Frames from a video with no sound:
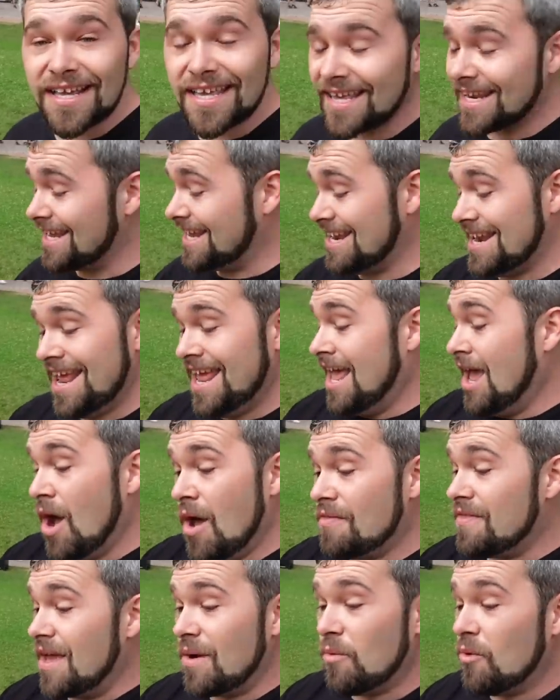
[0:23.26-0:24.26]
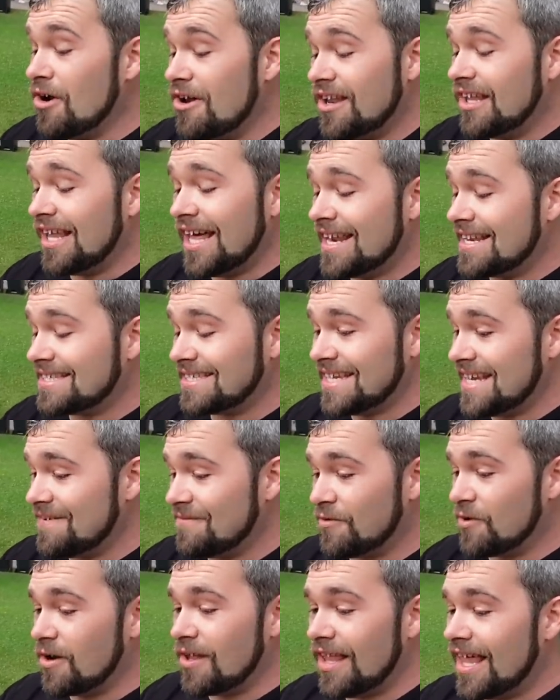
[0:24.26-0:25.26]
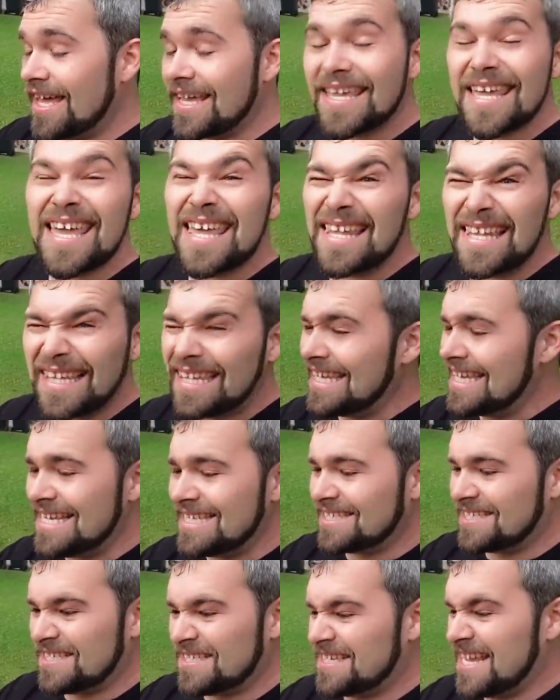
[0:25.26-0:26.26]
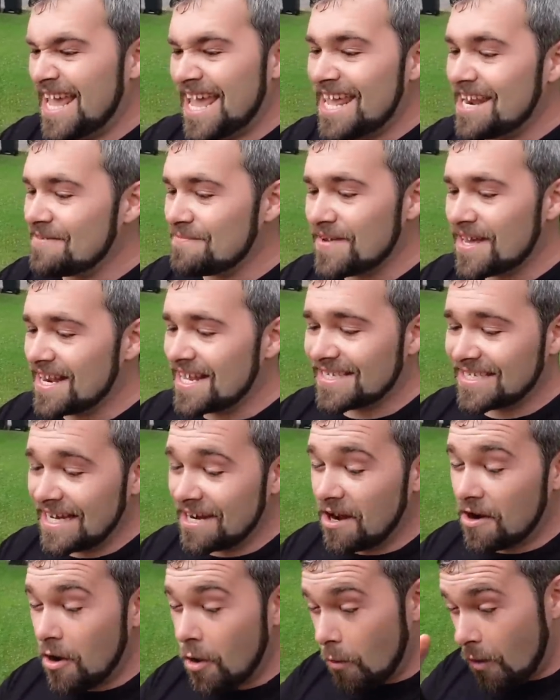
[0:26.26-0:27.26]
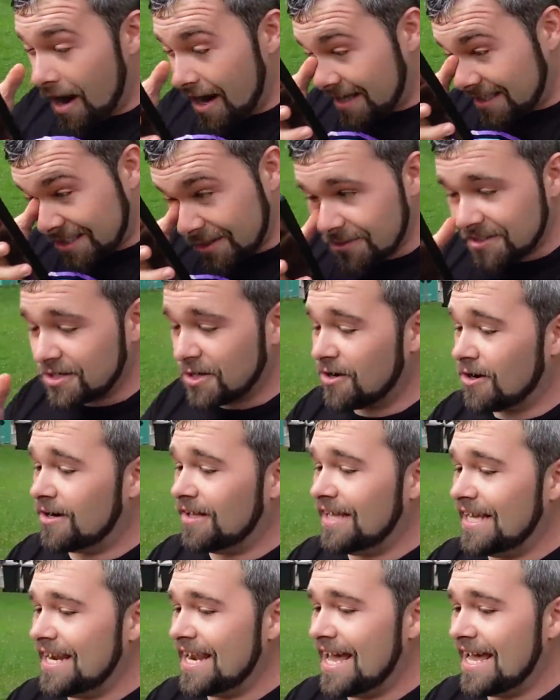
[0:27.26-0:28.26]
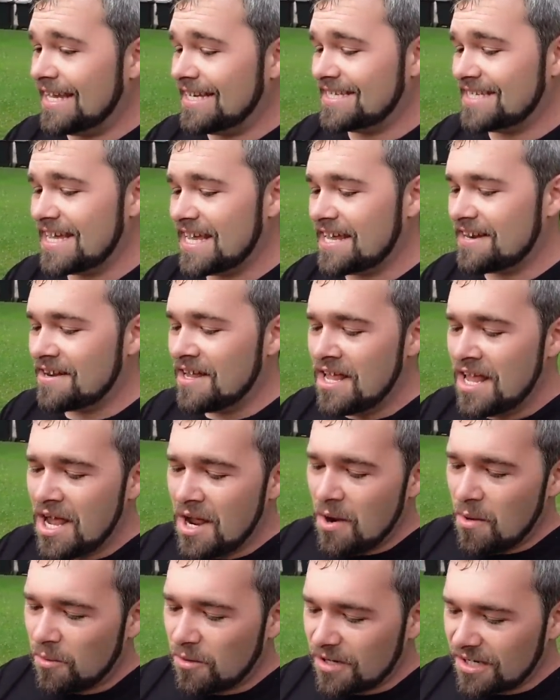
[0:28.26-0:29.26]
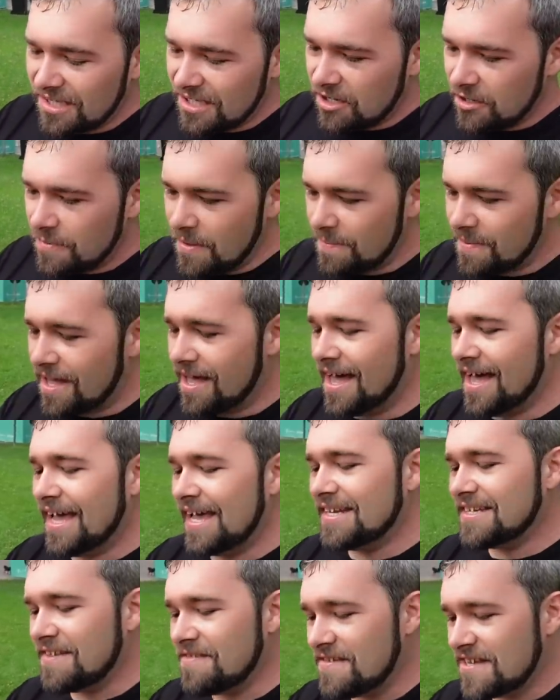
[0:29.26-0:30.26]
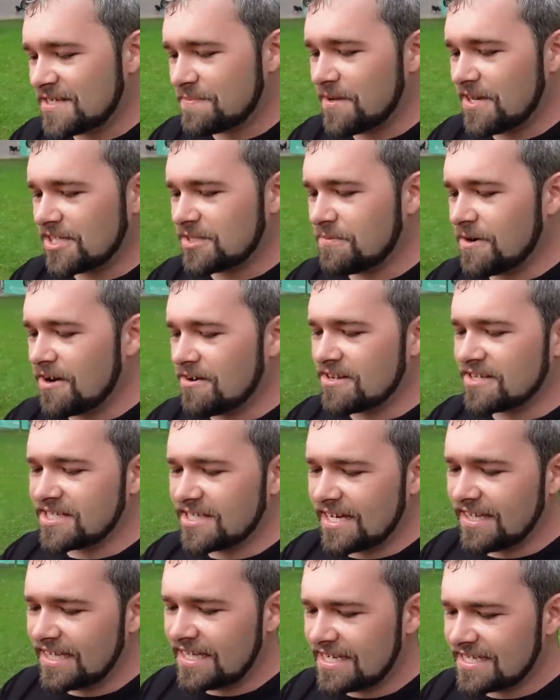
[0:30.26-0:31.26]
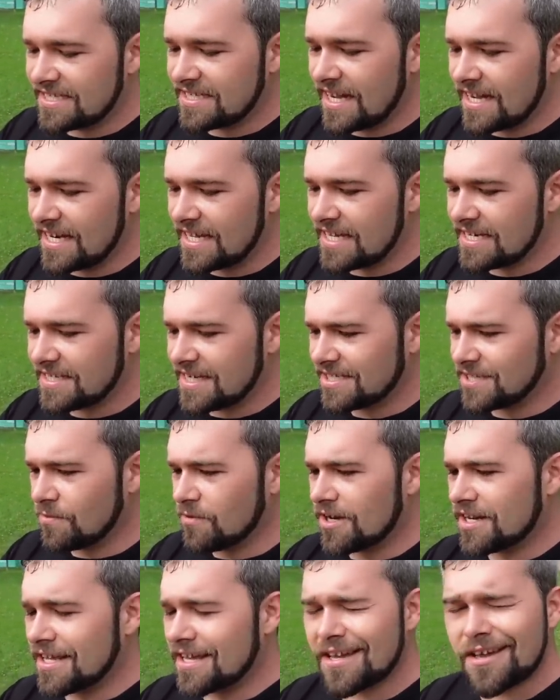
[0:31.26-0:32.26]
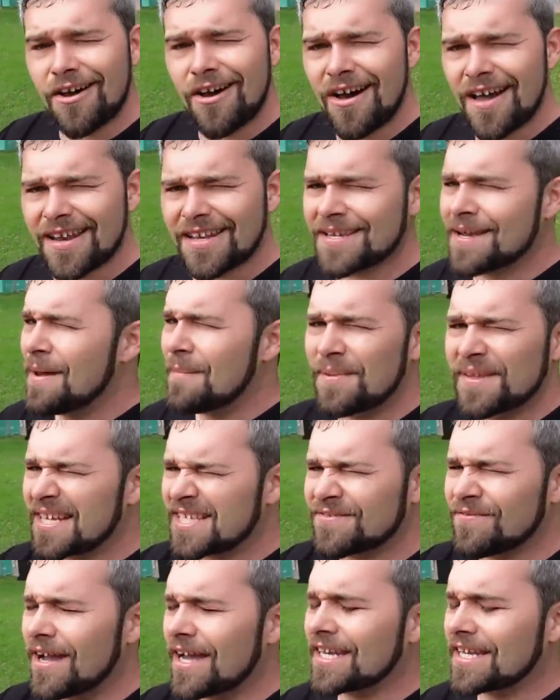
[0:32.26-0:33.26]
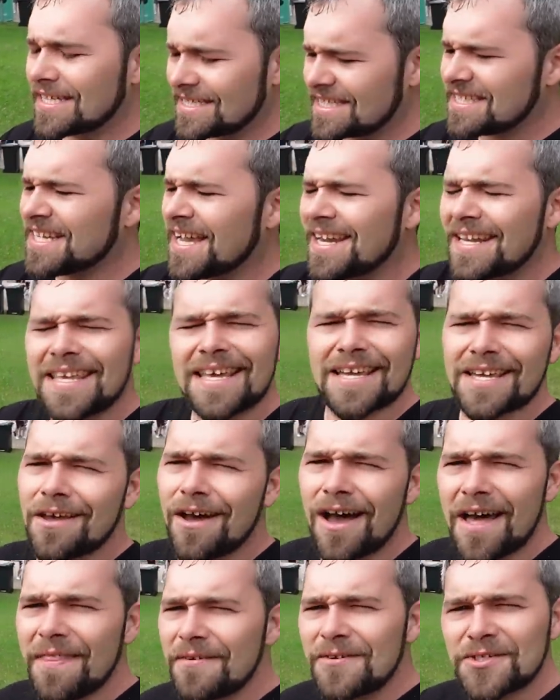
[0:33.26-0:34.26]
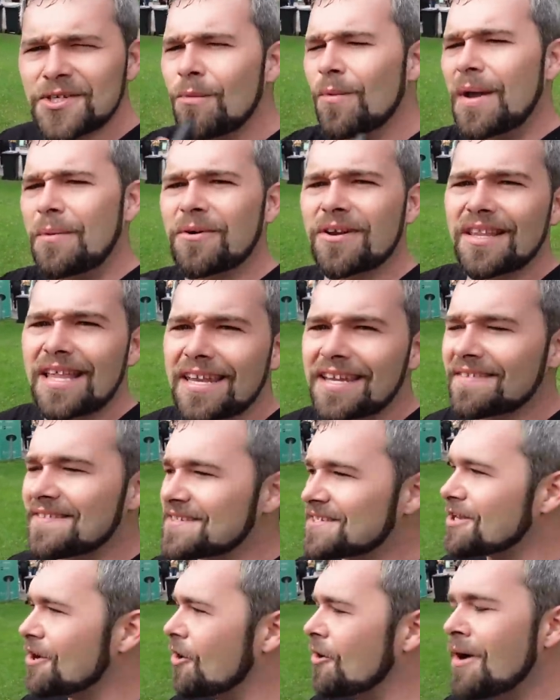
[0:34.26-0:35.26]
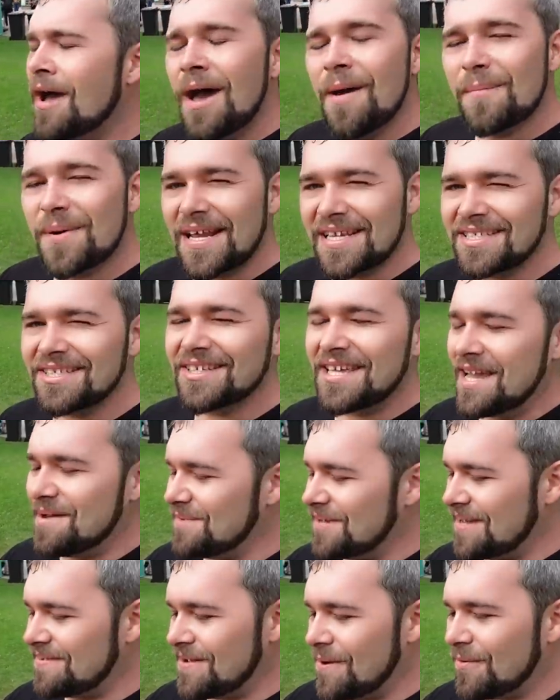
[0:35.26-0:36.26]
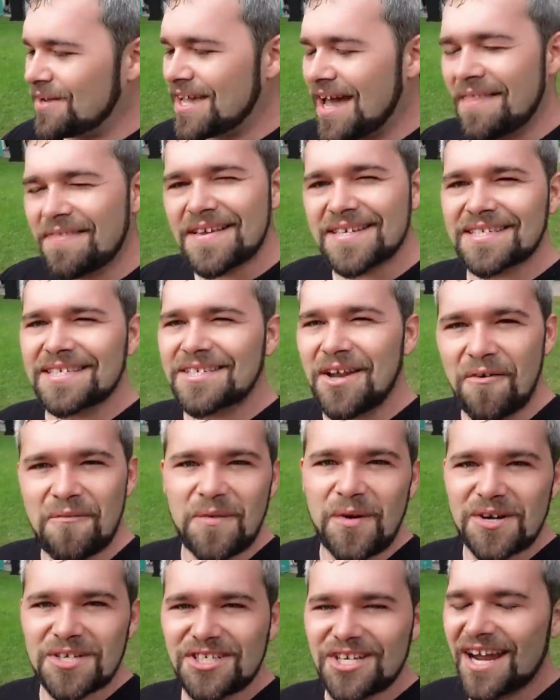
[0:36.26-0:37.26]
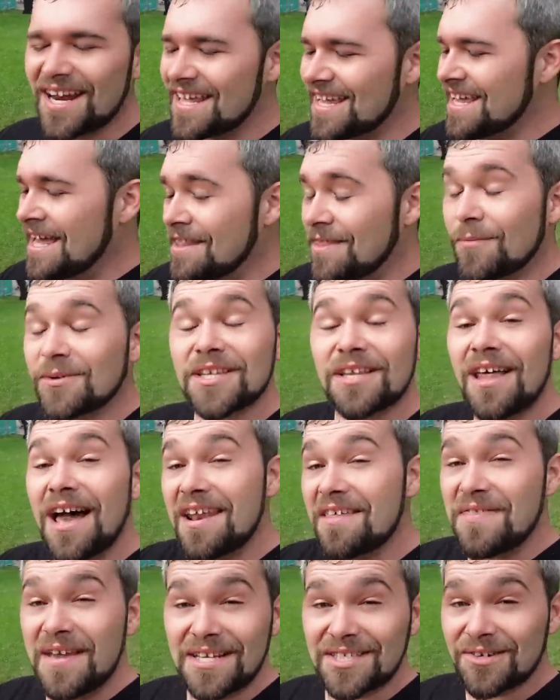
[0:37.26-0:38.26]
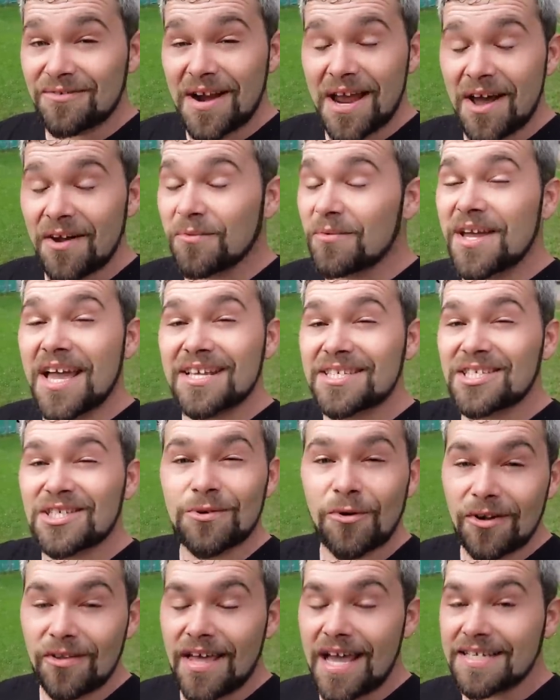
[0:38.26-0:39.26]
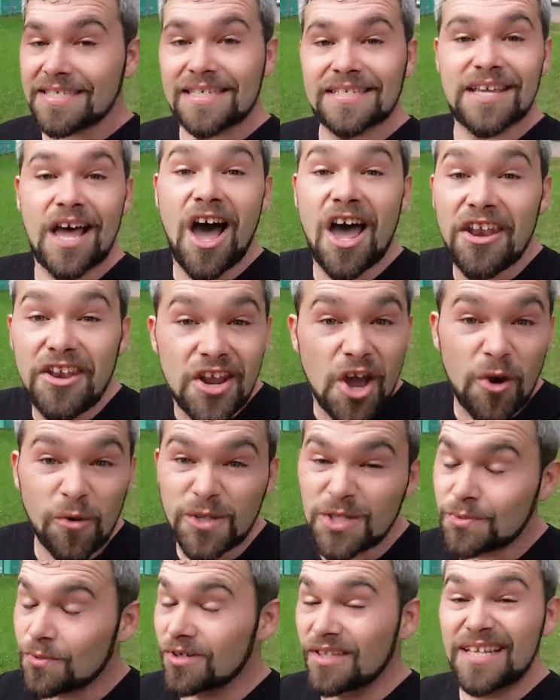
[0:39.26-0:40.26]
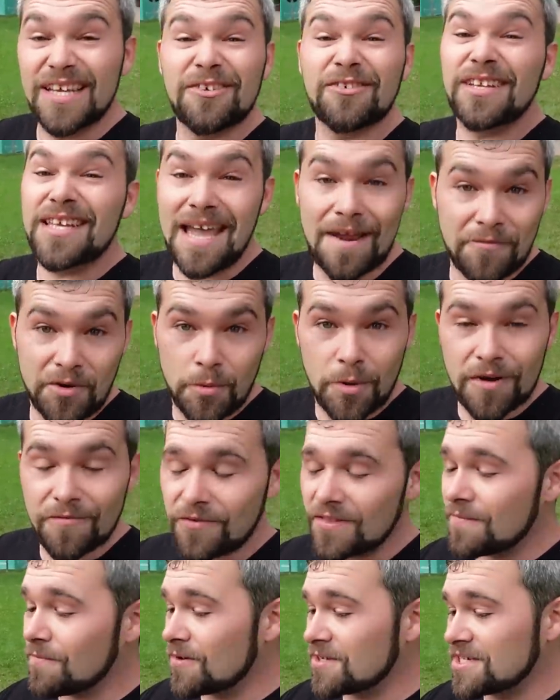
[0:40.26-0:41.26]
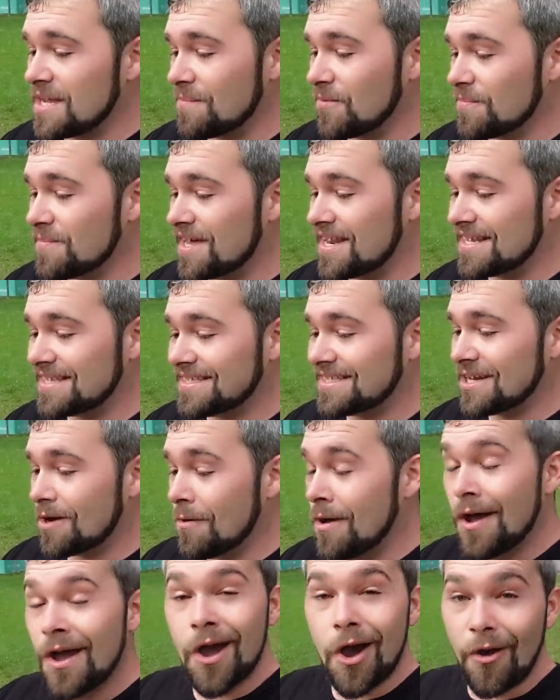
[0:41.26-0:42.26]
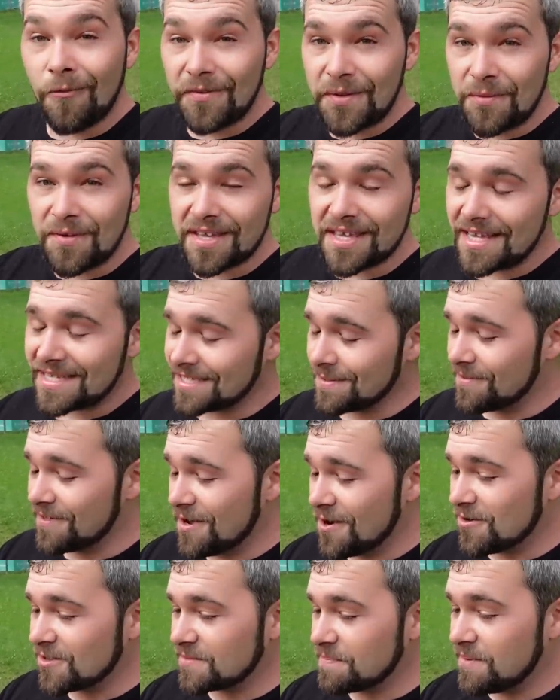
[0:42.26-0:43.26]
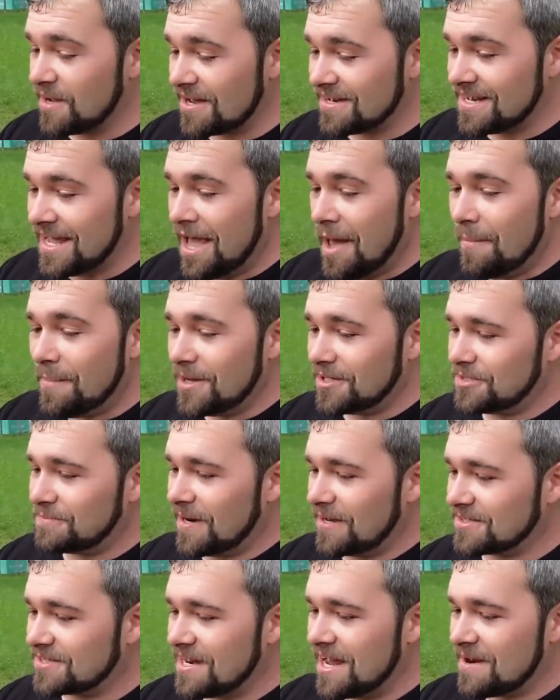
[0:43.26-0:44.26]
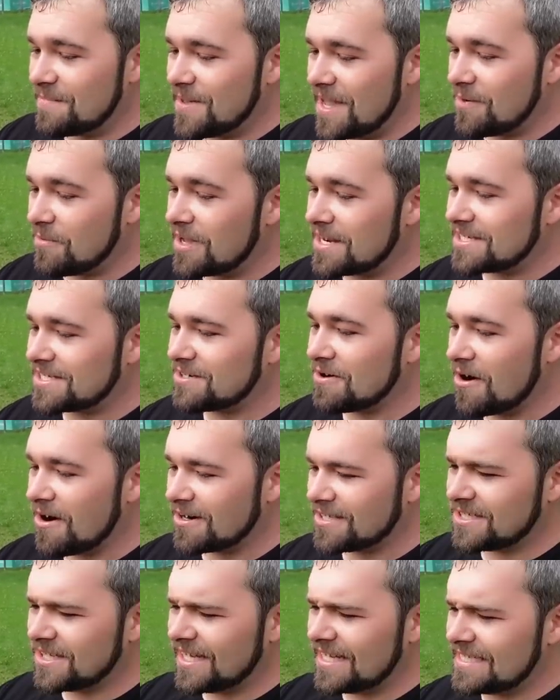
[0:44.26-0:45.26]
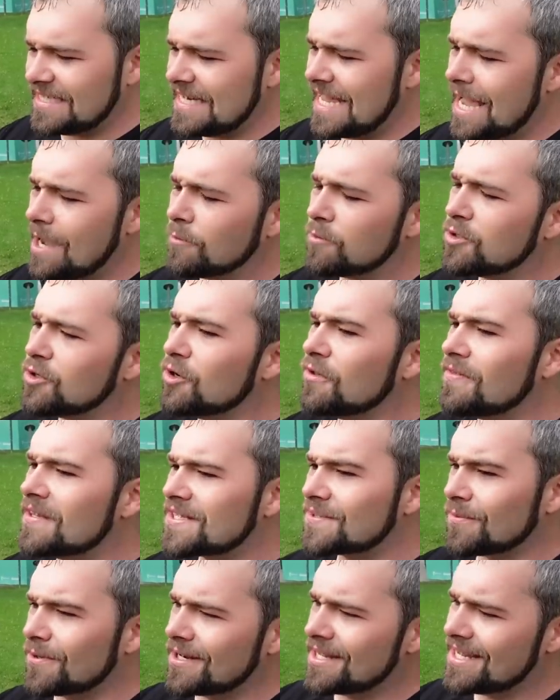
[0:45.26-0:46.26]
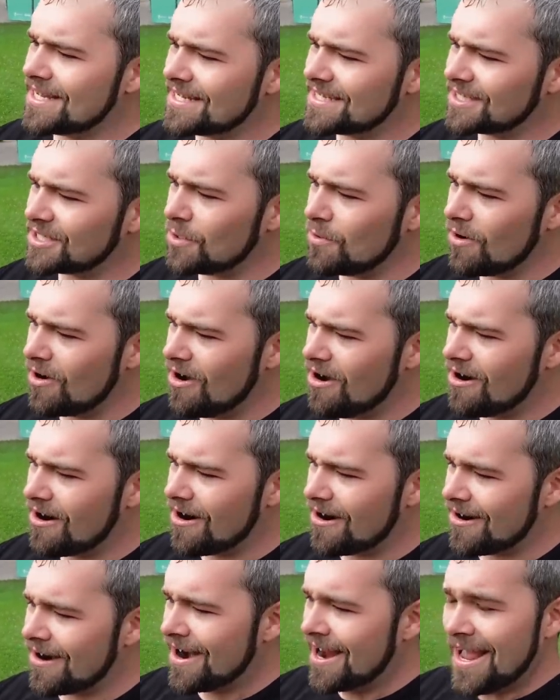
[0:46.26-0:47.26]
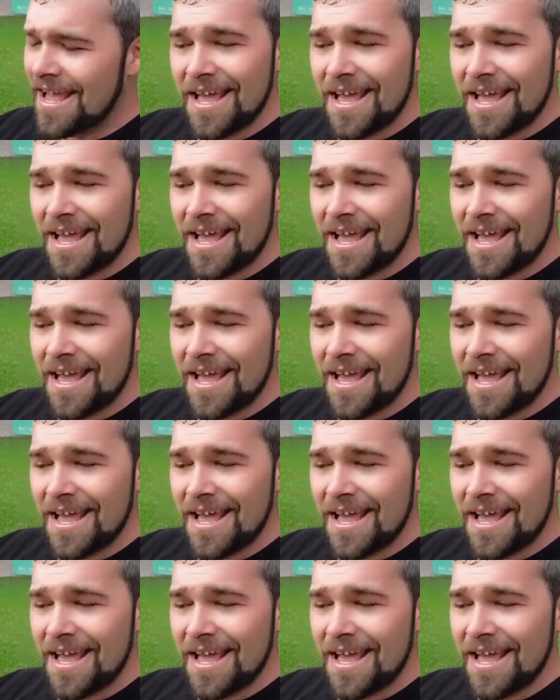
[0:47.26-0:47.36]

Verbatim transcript: to get in, they wouldn't let us in for like at least ten minutes. I don't know why. So it's currently nine ten. We're a little bit behind, and this Bellsprout is suddenly deciding it doesn't want to get caught. But that's fine, because it's going to get caught. There's no way we're letting this go. But I still can't believe that we got this as our first shiny. There was a lot of things around. We had Snorlaxes. Unknowns were literally everywhere for the first couple minutes, so hopefully we can get some of those. But Bellsprout's not a bad way to start. So let's see how good this one is. You are...